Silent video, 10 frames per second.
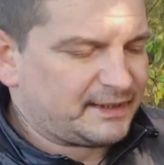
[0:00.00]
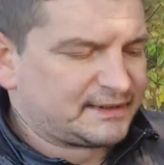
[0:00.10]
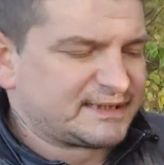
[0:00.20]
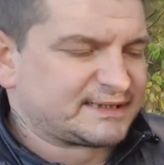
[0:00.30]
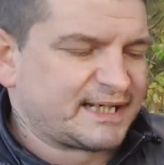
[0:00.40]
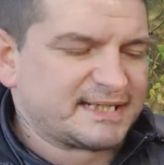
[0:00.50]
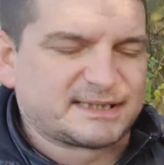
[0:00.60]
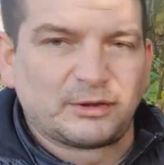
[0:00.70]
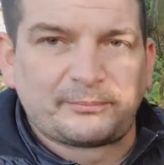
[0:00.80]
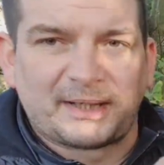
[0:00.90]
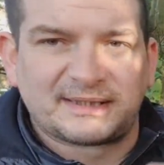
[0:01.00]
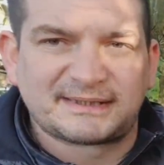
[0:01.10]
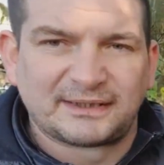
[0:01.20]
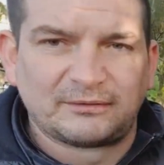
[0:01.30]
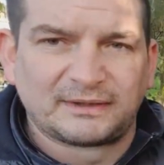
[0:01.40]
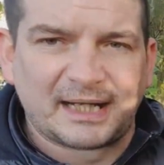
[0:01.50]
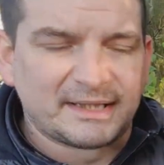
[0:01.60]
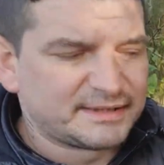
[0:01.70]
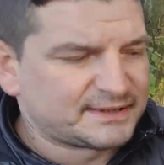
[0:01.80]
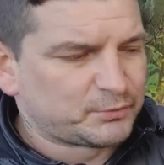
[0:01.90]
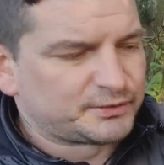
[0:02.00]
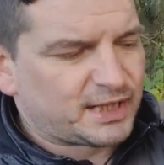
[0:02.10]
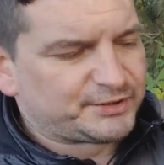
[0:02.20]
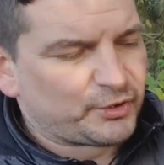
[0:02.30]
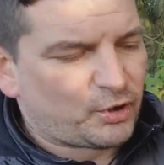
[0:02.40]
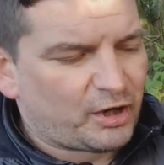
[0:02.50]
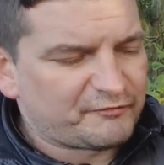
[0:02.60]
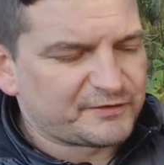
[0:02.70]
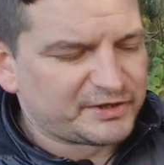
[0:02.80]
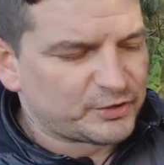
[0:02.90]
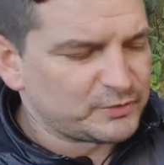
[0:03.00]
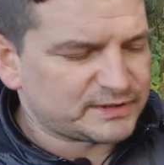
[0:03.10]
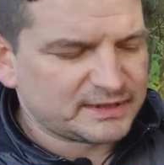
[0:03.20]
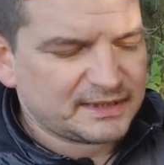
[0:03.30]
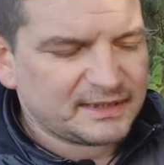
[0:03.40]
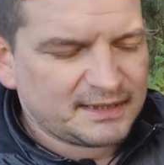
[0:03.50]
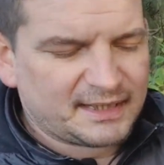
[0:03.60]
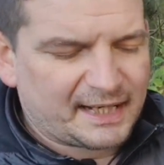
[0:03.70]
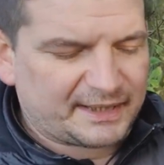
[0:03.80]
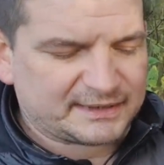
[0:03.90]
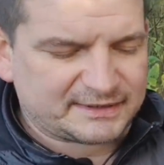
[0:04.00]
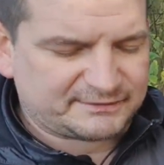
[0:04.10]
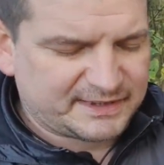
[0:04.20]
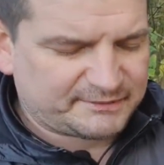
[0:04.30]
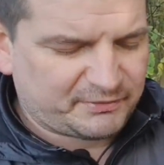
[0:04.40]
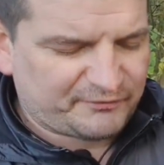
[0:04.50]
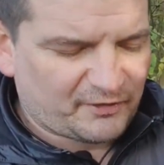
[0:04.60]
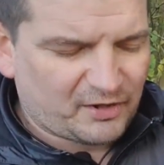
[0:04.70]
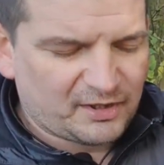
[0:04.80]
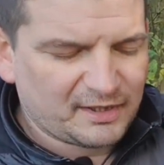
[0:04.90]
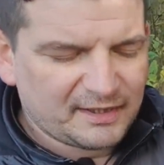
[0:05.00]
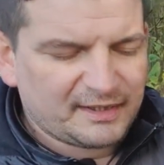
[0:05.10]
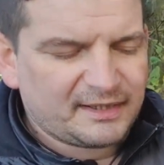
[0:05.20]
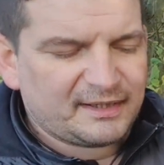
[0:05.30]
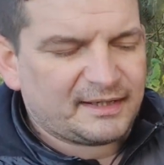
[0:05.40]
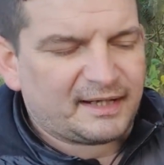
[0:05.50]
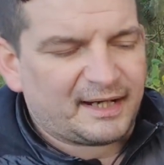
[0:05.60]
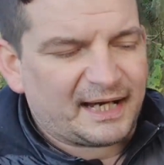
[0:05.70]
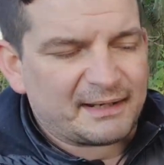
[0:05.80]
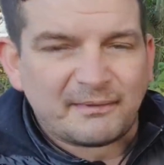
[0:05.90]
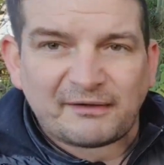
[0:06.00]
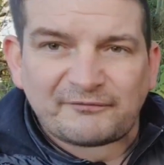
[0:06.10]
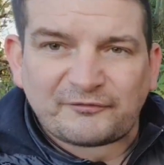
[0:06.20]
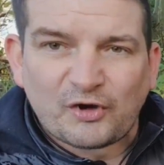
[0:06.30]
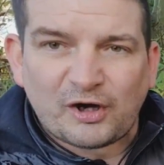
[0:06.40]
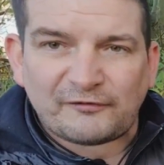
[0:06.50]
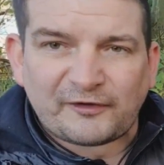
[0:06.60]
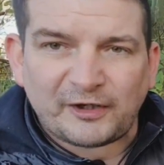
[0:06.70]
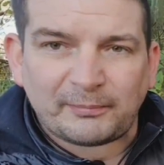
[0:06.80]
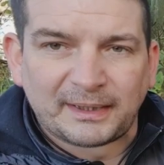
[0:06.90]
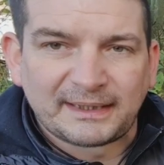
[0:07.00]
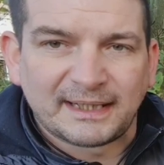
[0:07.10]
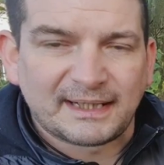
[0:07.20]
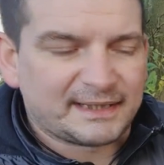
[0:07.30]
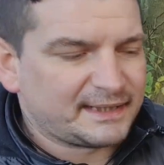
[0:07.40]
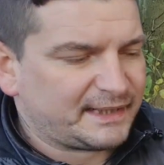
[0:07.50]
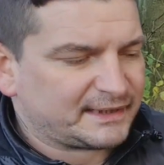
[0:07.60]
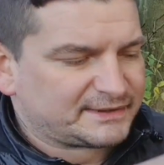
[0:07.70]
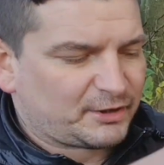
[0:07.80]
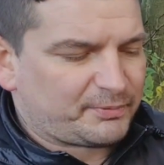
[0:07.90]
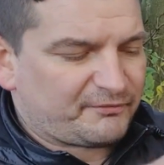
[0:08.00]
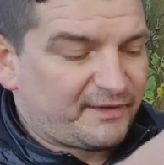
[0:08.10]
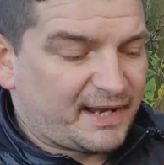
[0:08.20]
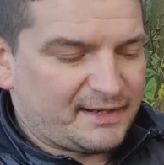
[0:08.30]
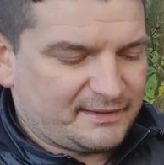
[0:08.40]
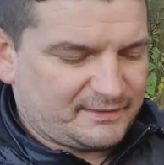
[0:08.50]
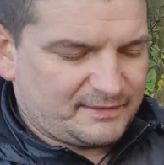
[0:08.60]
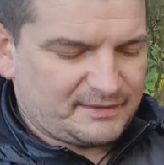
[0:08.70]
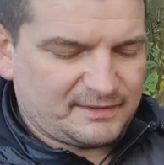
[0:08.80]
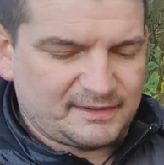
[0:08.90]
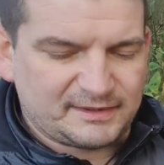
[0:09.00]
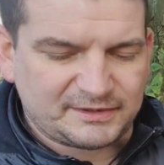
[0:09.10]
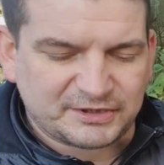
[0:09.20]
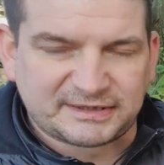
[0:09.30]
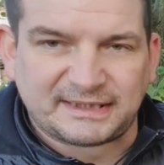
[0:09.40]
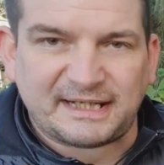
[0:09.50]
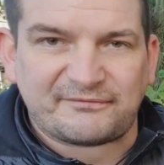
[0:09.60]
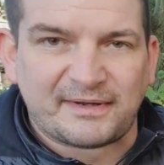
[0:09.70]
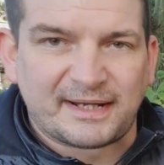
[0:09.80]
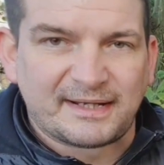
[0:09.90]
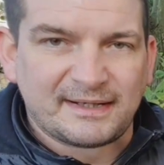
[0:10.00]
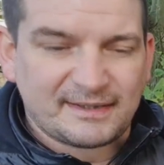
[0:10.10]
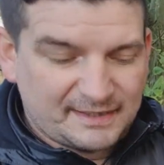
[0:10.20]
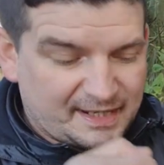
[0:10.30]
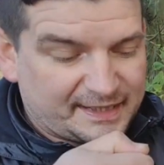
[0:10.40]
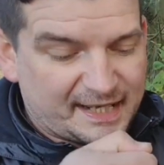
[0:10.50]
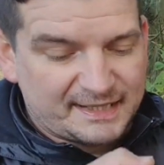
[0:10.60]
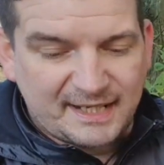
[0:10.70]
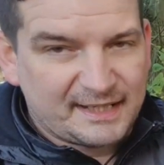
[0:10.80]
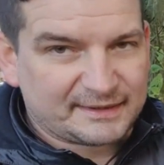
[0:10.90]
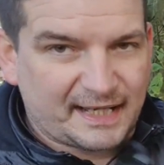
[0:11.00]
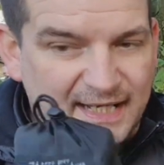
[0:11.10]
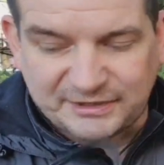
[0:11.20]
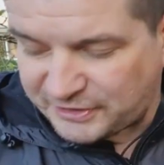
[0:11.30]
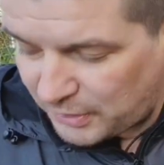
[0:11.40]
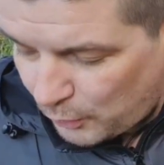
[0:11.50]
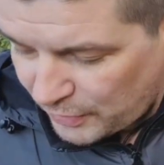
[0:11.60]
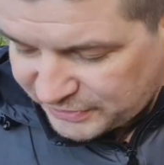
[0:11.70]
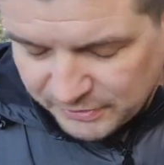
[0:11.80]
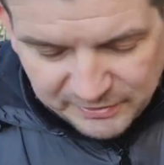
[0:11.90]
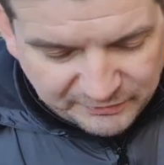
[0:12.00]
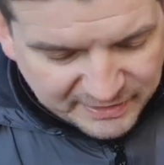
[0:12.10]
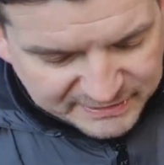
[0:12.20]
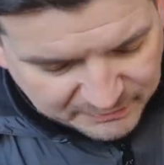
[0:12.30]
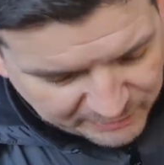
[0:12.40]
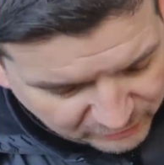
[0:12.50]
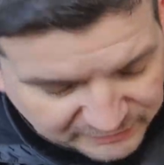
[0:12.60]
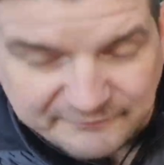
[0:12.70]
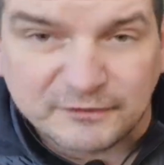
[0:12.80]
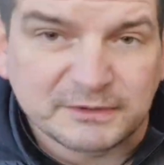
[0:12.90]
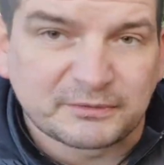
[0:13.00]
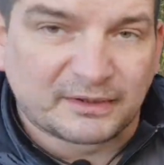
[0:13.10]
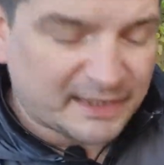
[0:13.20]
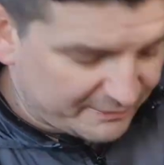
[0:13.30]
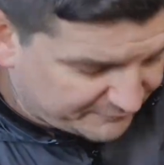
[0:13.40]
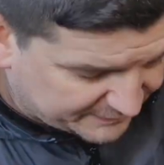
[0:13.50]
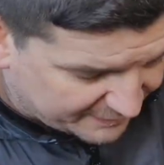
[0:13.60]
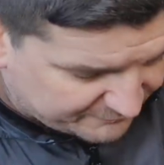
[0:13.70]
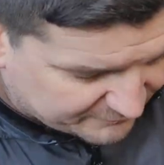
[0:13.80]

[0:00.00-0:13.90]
this is the Snugpak silk liner. This is one that I don't often use, and as I said before, I've got a foil blanket in the top of that just to give it, again, that extra 1 or 2 degrees can be all the difference between life and death.